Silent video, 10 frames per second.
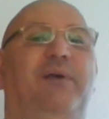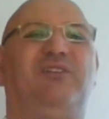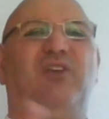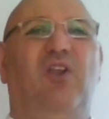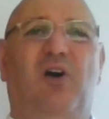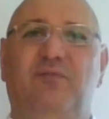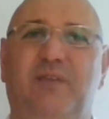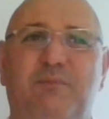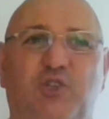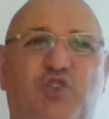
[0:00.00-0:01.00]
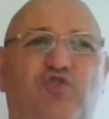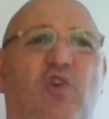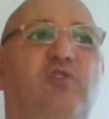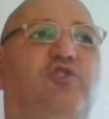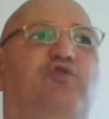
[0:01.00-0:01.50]
because a lot of them are
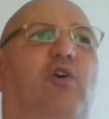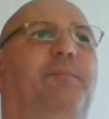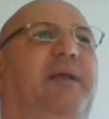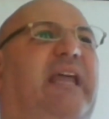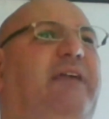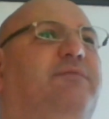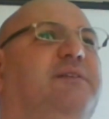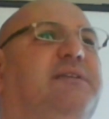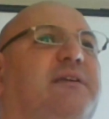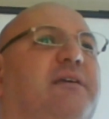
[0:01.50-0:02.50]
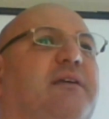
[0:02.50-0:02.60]
strong, strong believers.